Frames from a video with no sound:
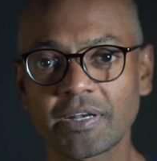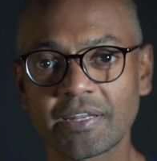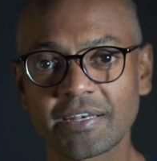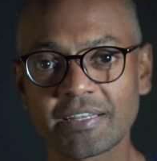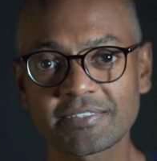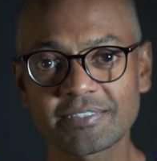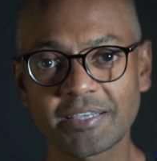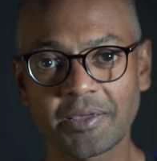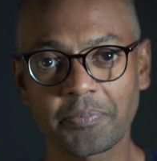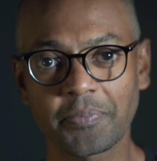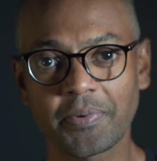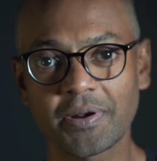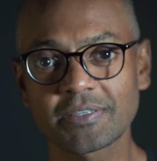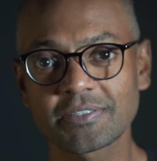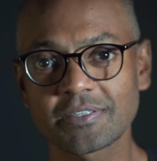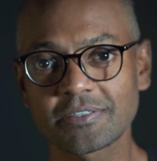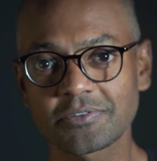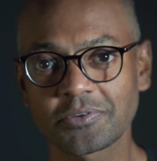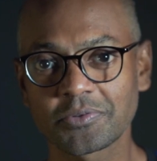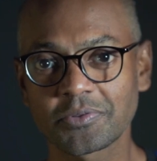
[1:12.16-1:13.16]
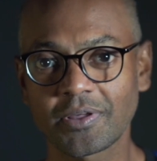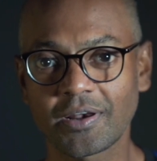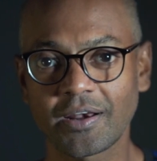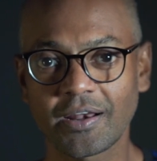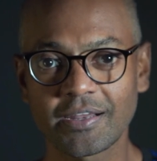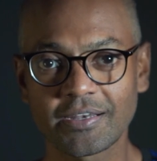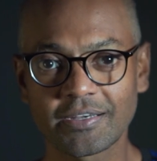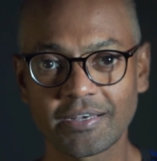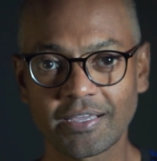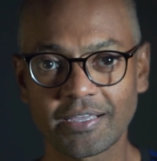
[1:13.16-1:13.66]
any surprises on the
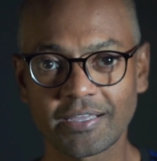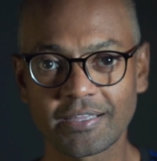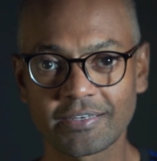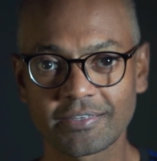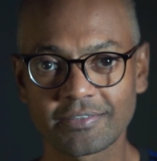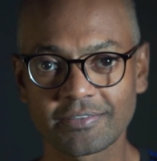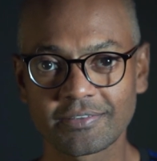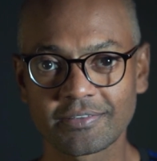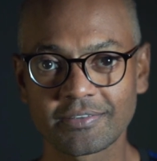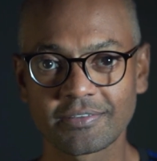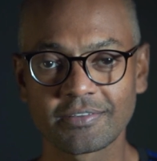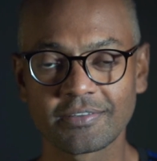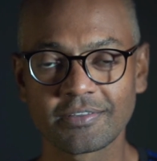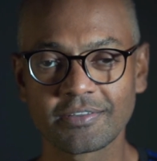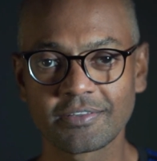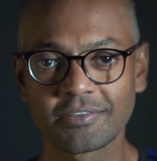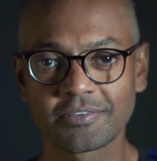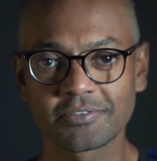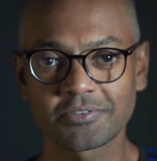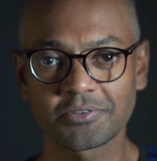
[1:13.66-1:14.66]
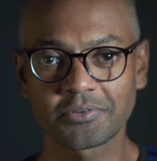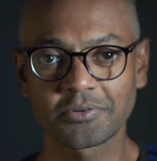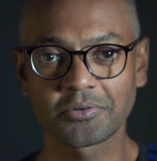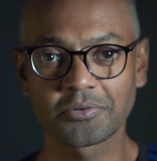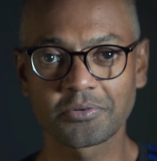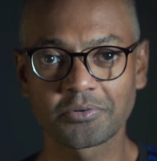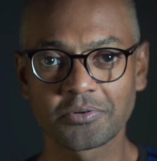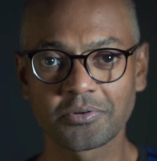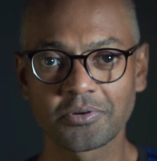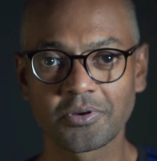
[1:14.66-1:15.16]
ride again.
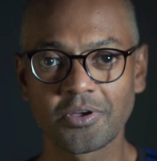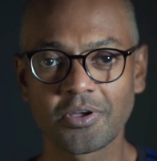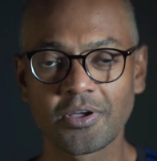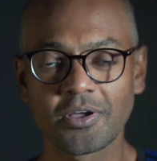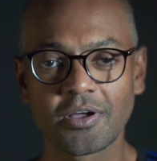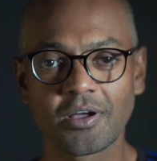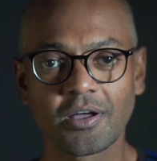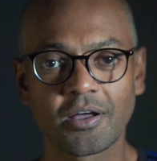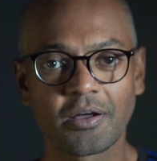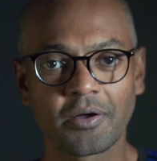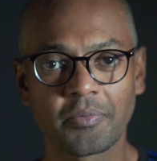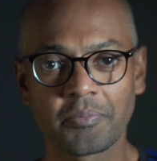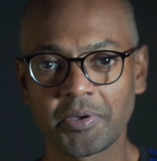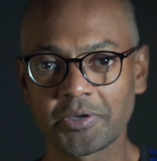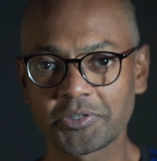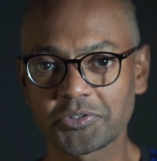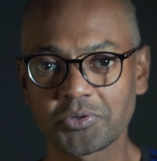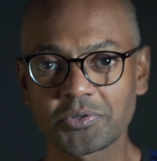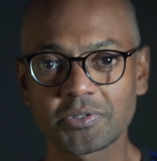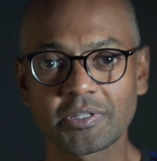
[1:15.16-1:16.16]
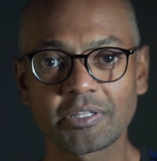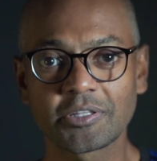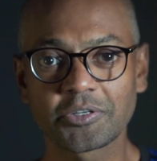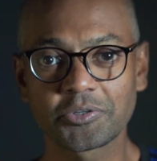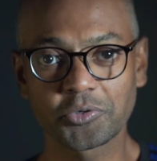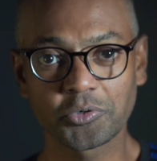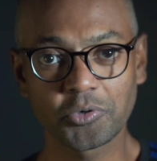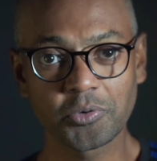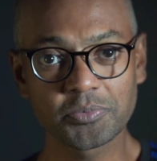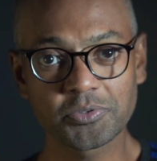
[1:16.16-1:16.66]
So make sure that the
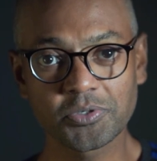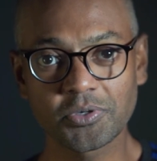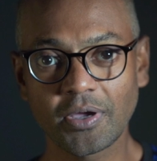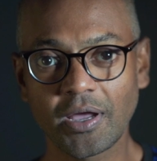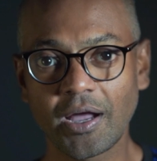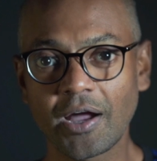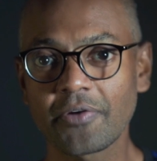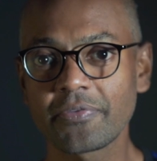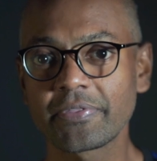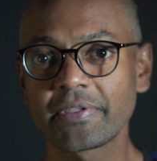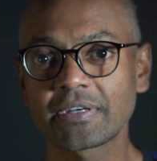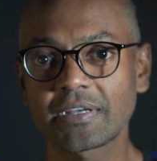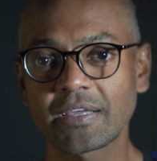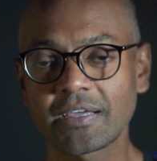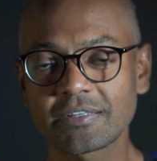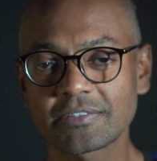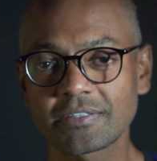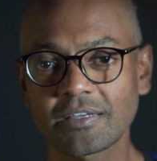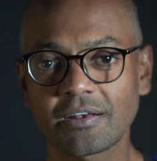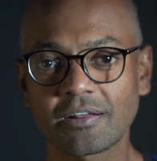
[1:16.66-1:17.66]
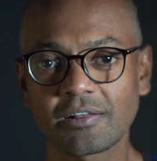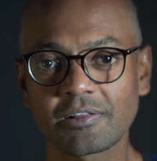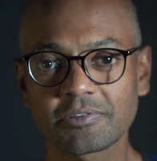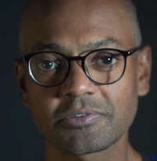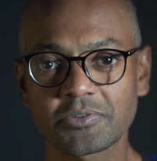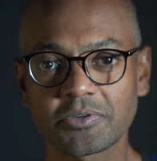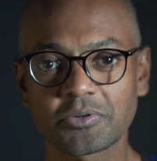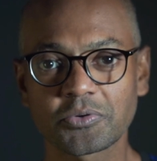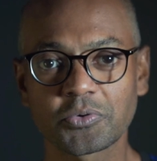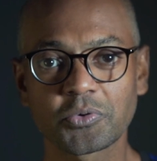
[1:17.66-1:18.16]
tubes you have in the tires are
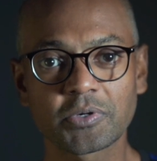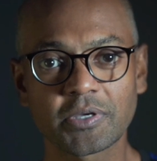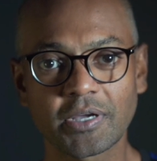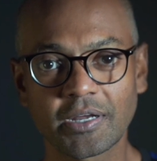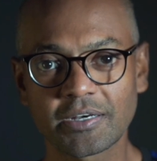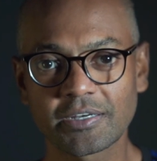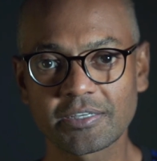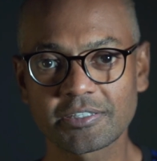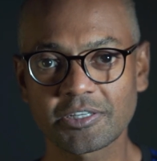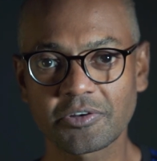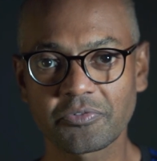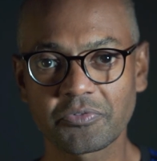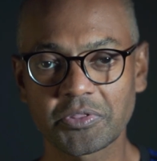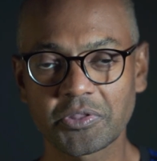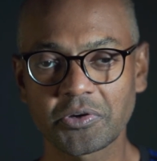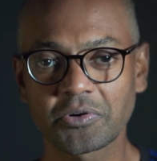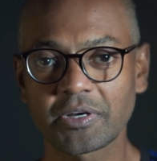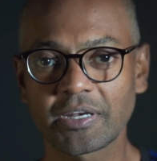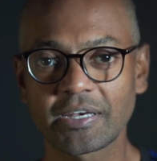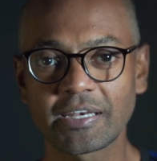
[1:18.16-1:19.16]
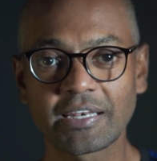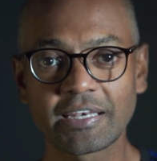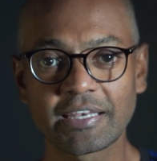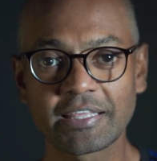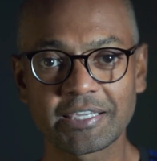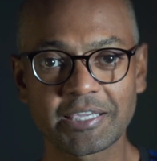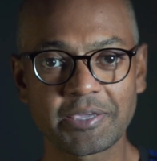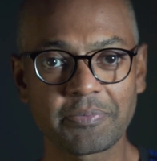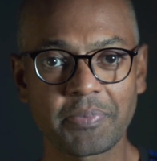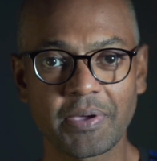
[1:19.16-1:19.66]
also in good condition without any
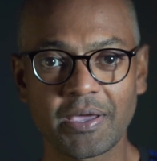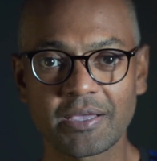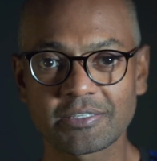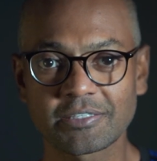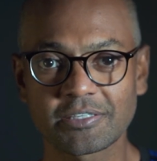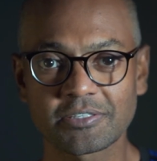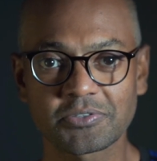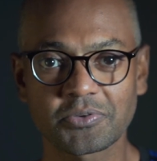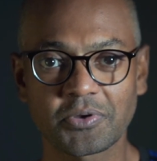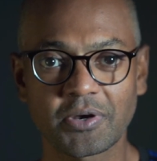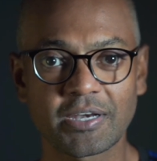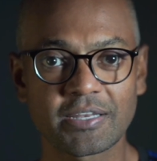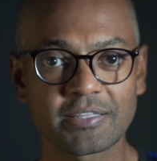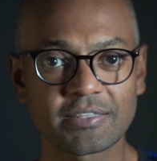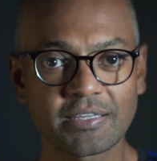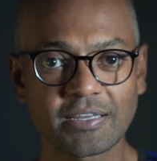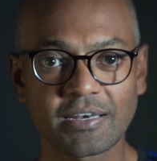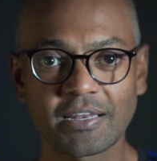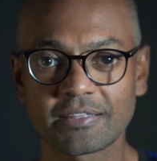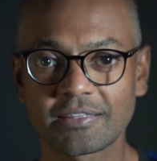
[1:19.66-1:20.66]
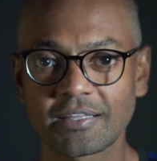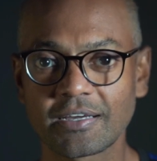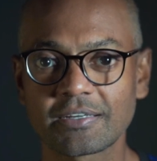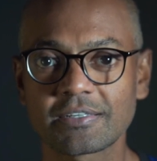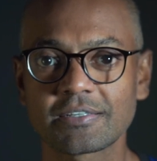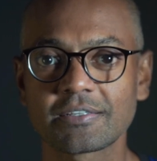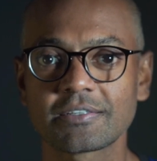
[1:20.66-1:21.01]
leaky patches or anything like that.